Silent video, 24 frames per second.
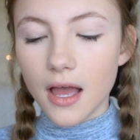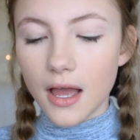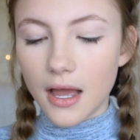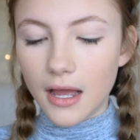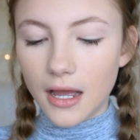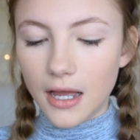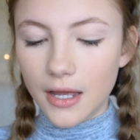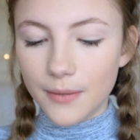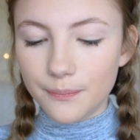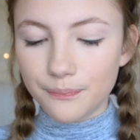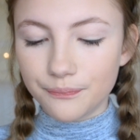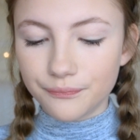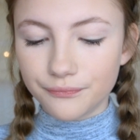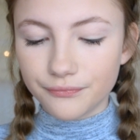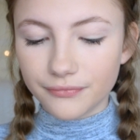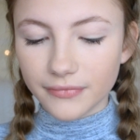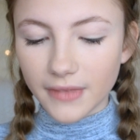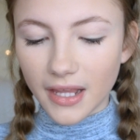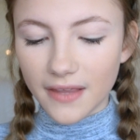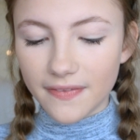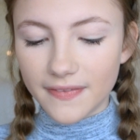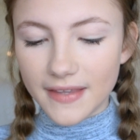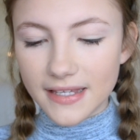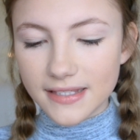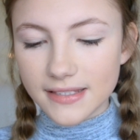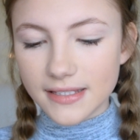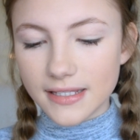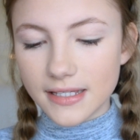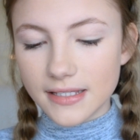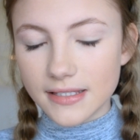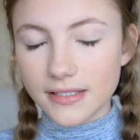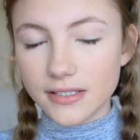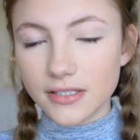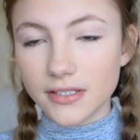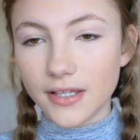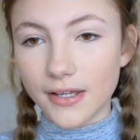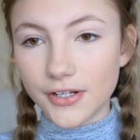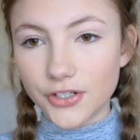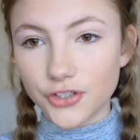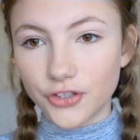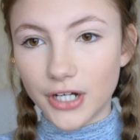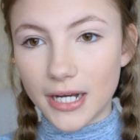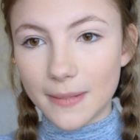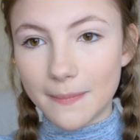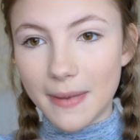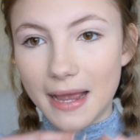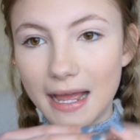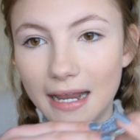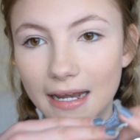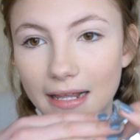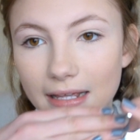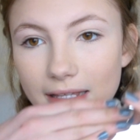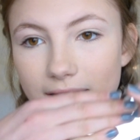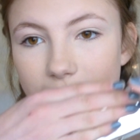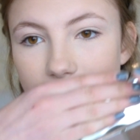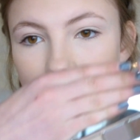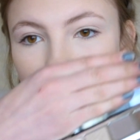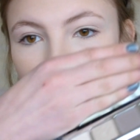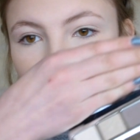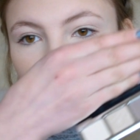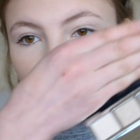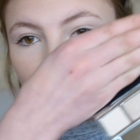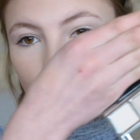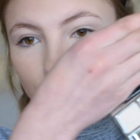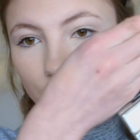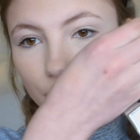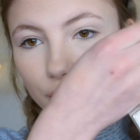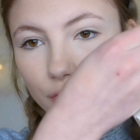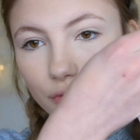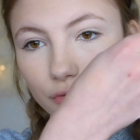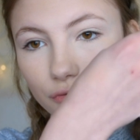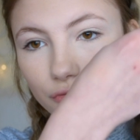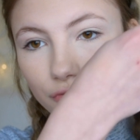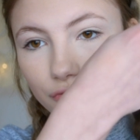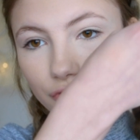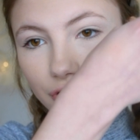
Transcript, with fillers: Um, this is such a great palette if you